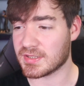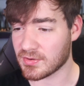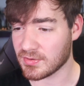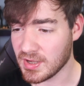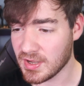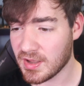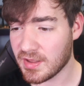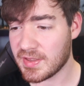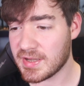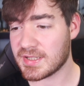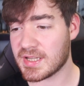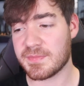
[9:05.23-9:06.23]
So
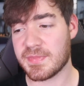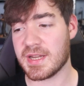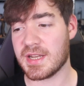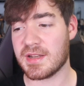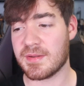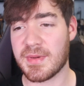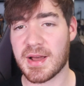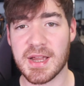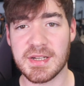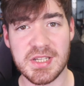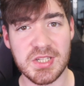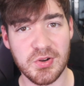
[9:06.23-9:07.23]
this has been
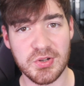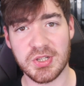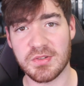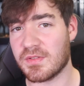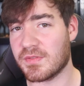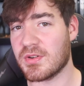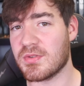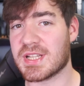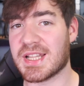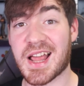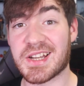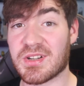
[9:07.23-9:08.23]
my discussion review
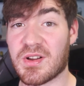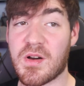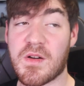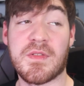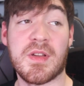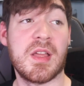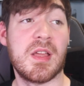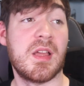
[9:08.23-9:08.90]
/ of